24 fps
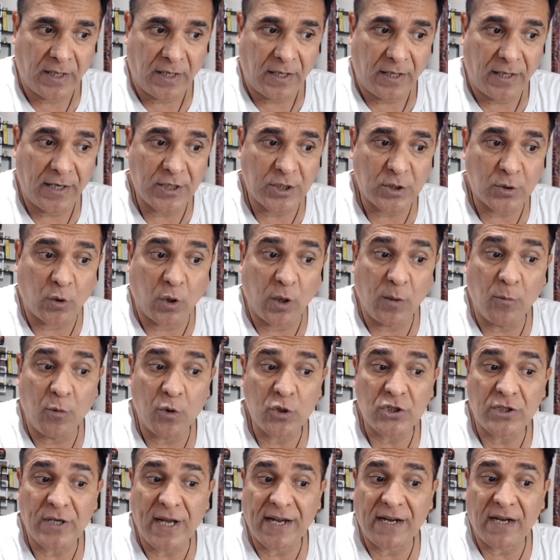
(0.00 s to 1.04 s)
It's
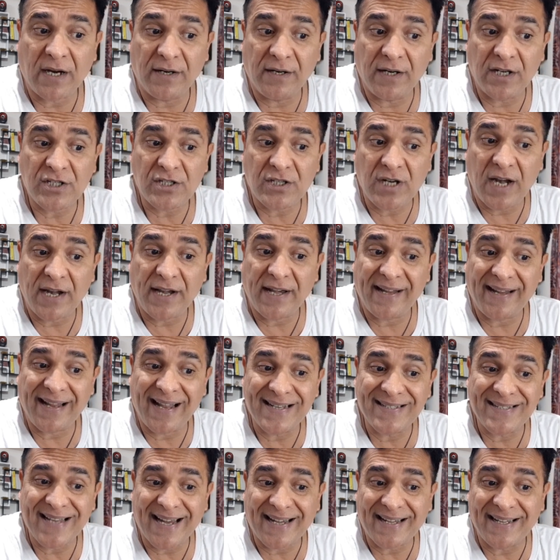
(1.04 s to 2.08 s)
almost like understanding
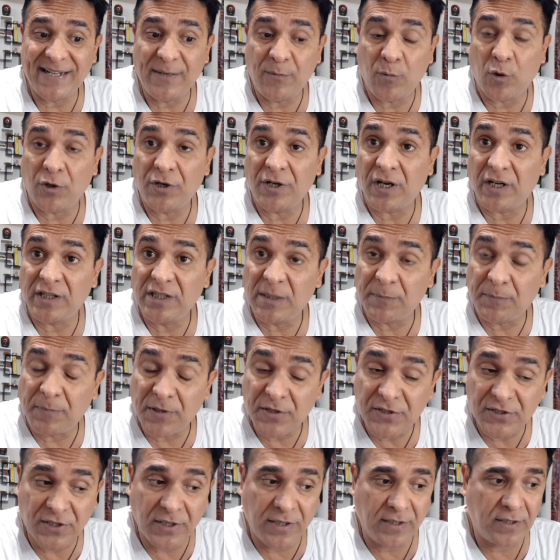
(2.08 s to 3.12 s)
exactly what the other
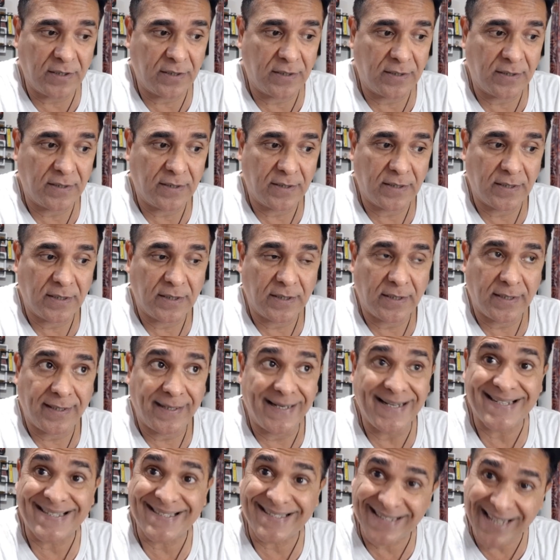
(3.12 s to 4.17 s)
person
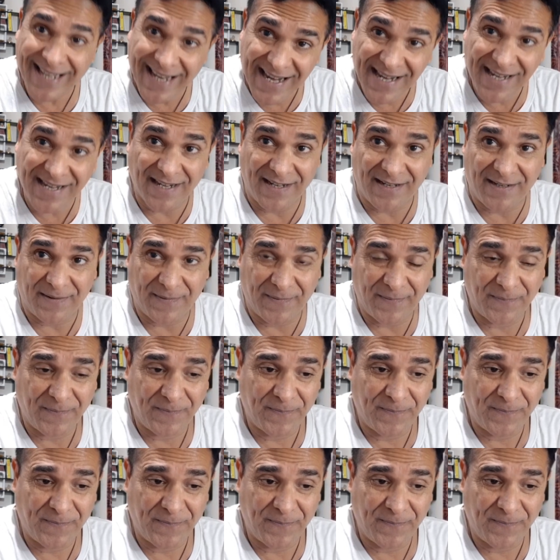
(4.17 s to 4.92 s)
is thinking.